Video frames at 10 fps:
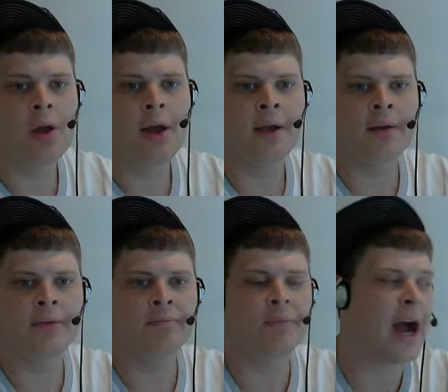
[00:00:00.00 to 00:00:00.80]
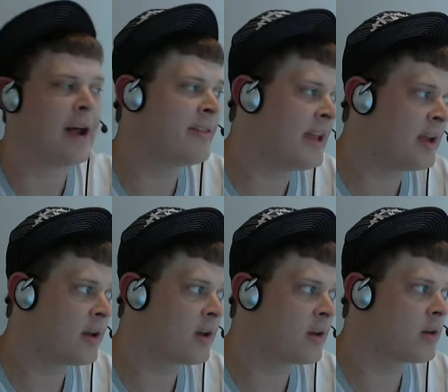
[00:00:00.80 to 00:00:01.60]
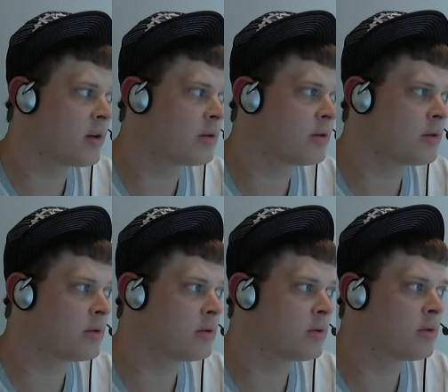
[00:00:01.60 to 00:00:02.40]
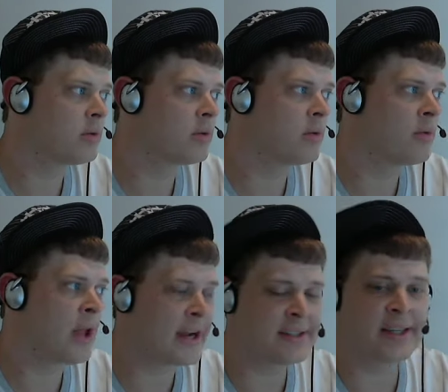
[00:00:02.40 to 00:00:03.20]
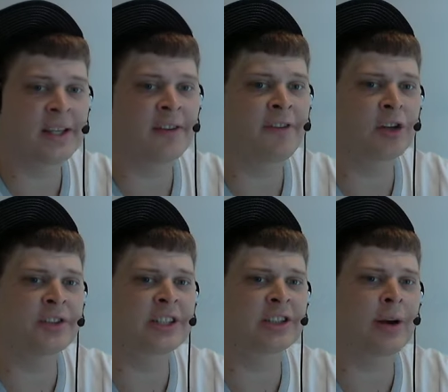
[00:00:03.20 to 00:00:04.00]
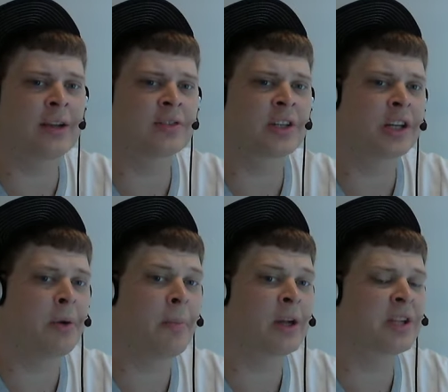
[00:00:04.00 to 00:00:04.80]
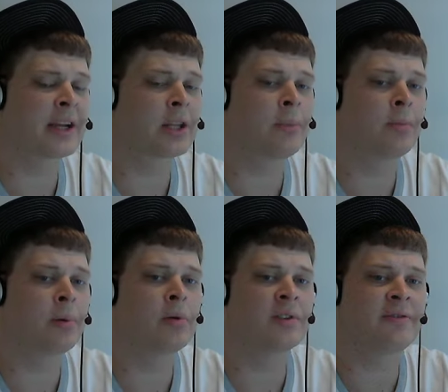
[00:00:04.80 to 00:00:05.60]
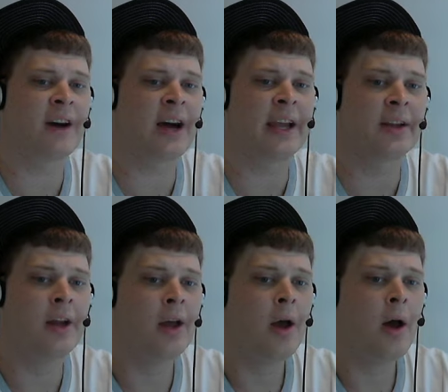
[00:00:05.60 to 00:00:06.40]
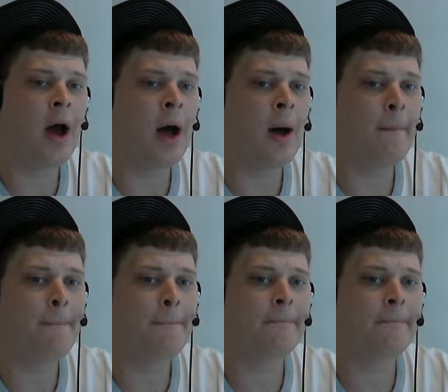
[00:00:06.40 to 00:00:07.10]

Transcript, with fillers: And I think like I said, the first six rounds going to go much like the Mabuza fight, um,